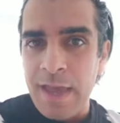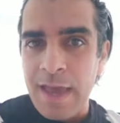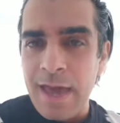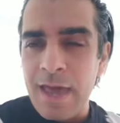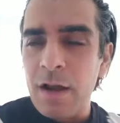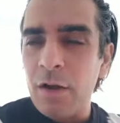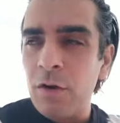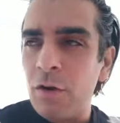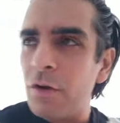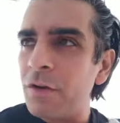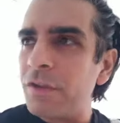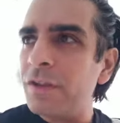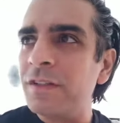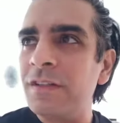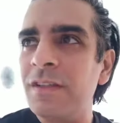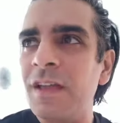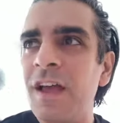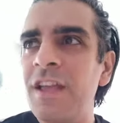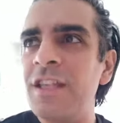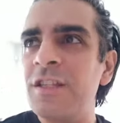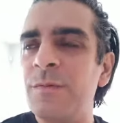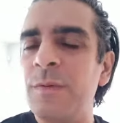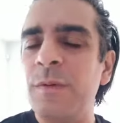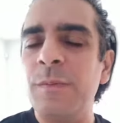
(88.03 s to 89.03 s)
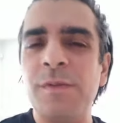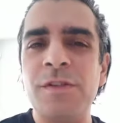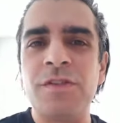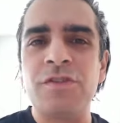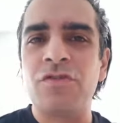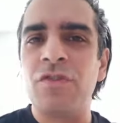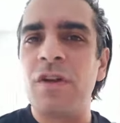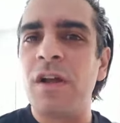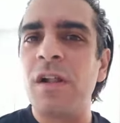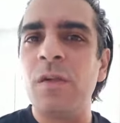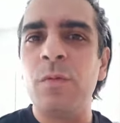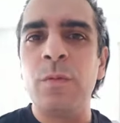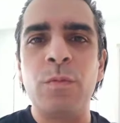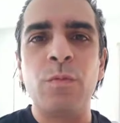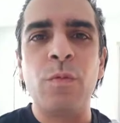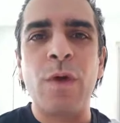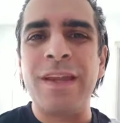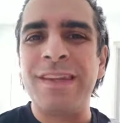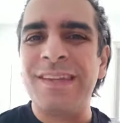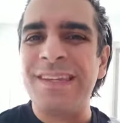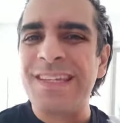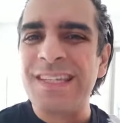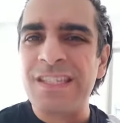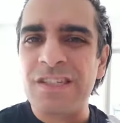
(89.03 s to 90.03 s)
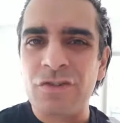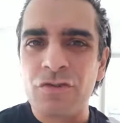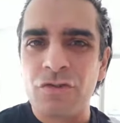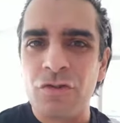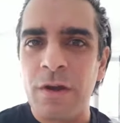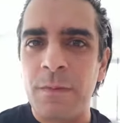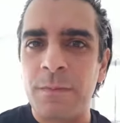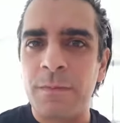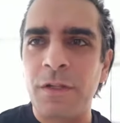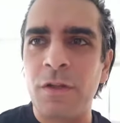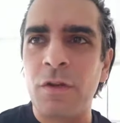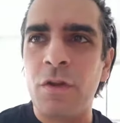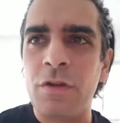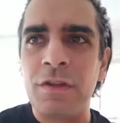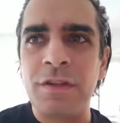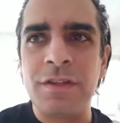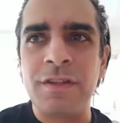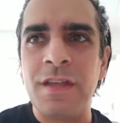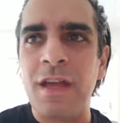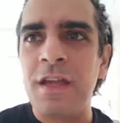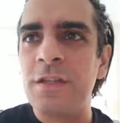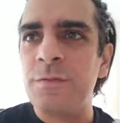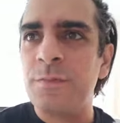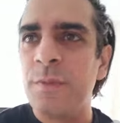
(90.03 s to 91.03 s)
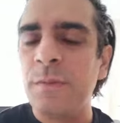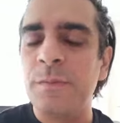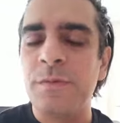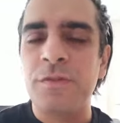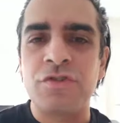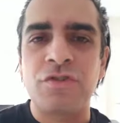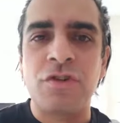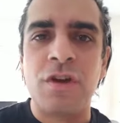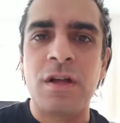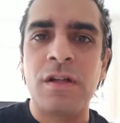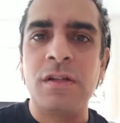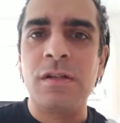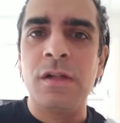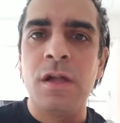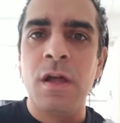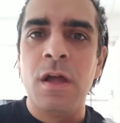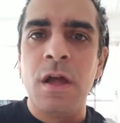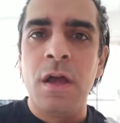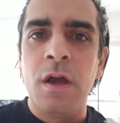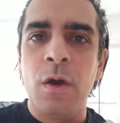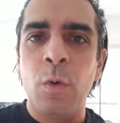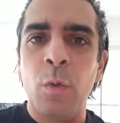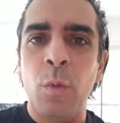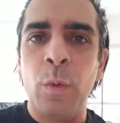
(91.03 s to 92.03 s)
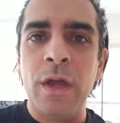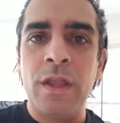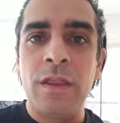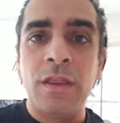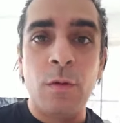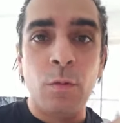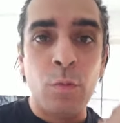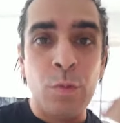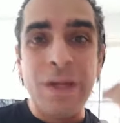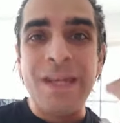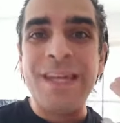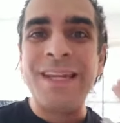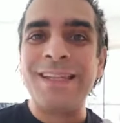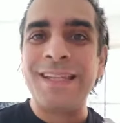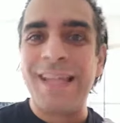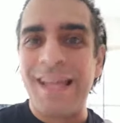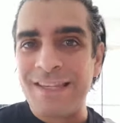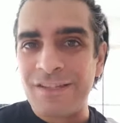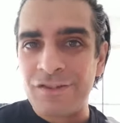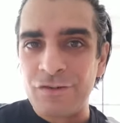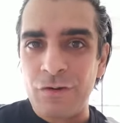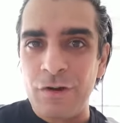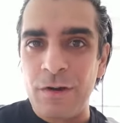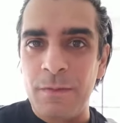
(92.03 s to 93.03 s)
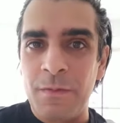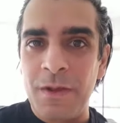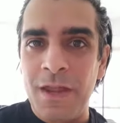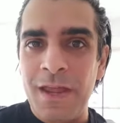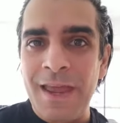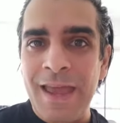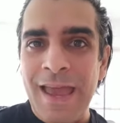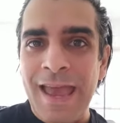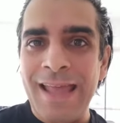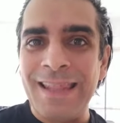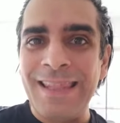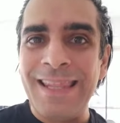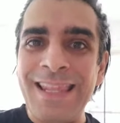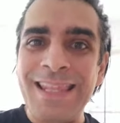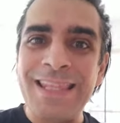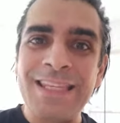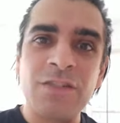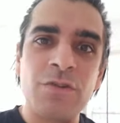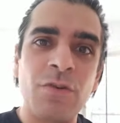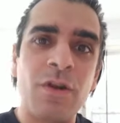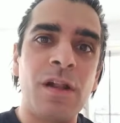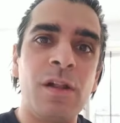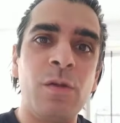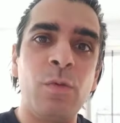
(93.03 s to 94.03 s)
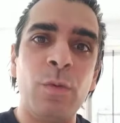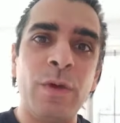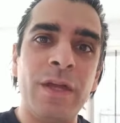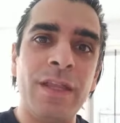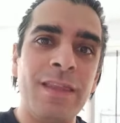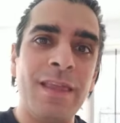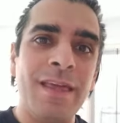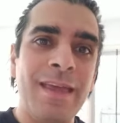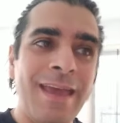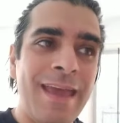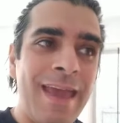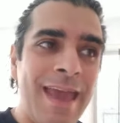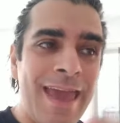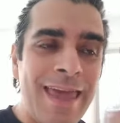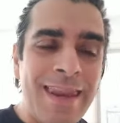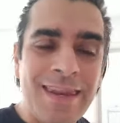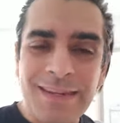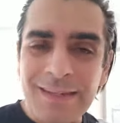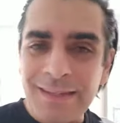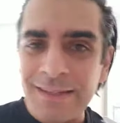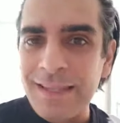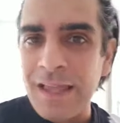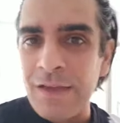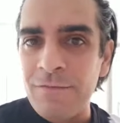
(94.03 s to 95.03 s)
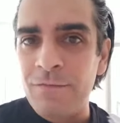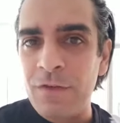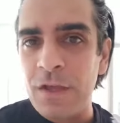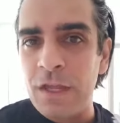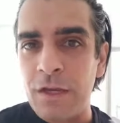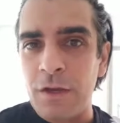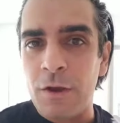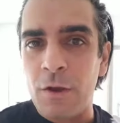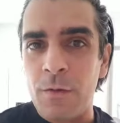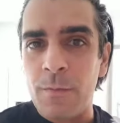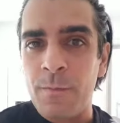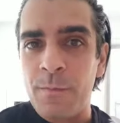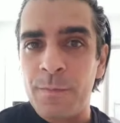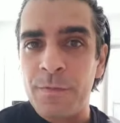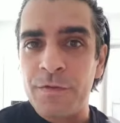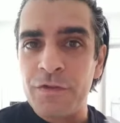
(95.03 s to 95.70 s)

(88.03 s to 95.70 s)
And a lot of the times people struggle with writing a script. A lot of the times people struggle with reading that script, and then they struggle with editing that video.